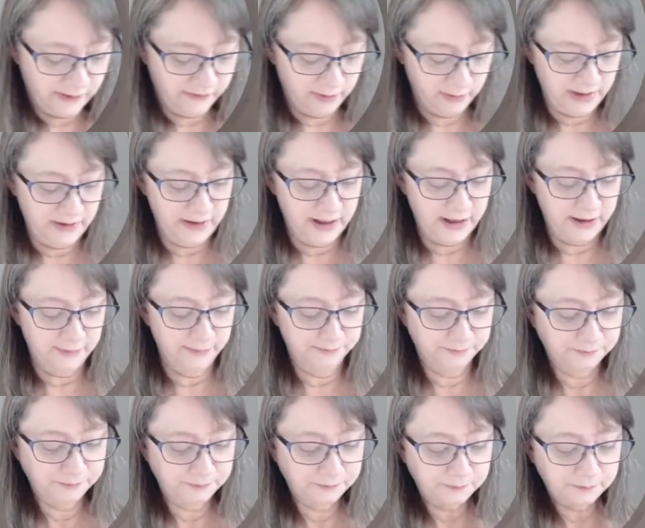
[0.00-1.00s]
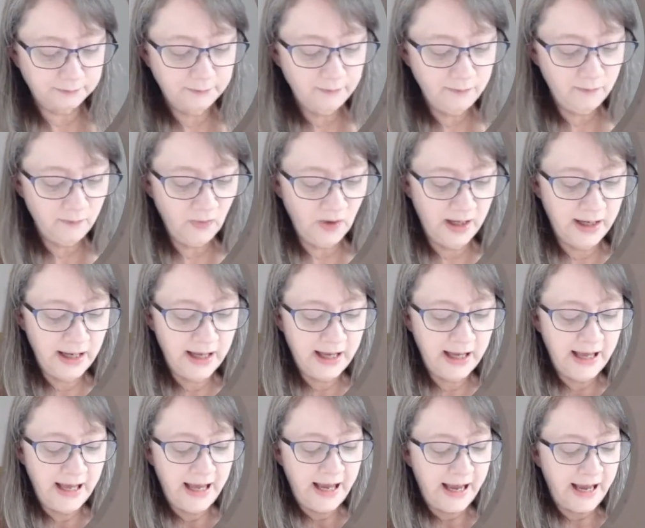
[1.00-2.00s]
them in there.
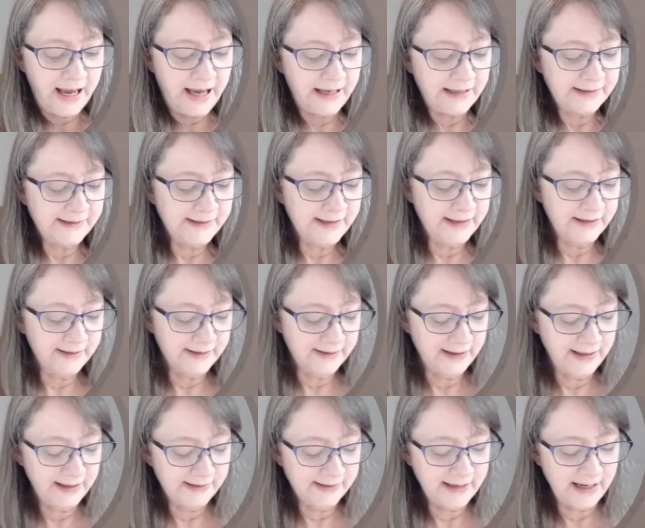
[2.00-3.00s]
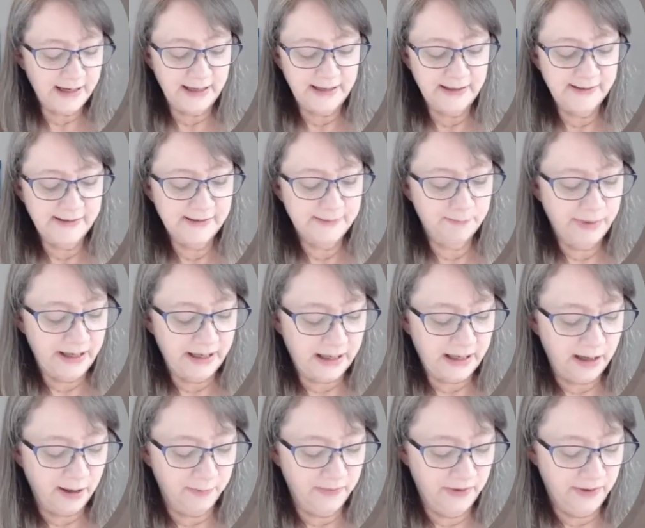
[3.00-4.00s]
And since these guys pick
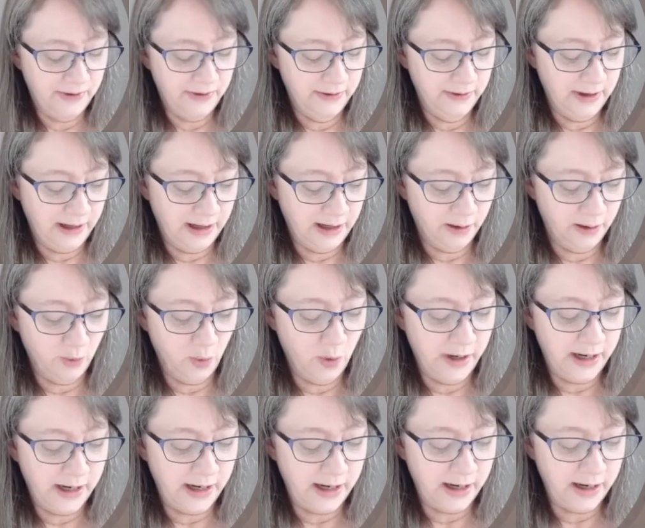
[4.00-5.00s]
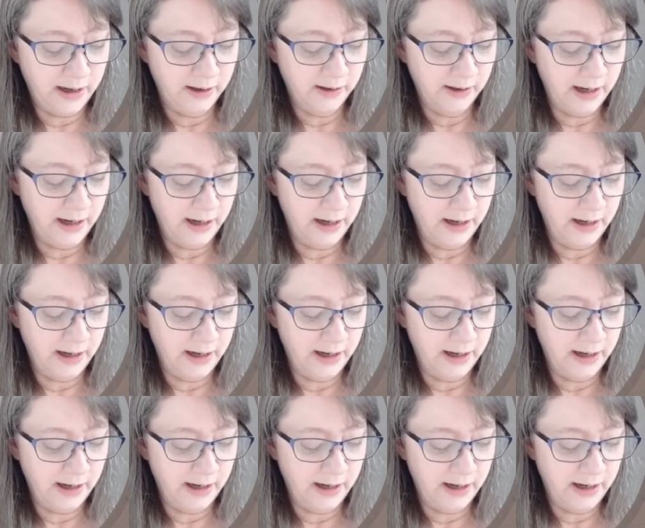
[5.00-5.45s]
up where,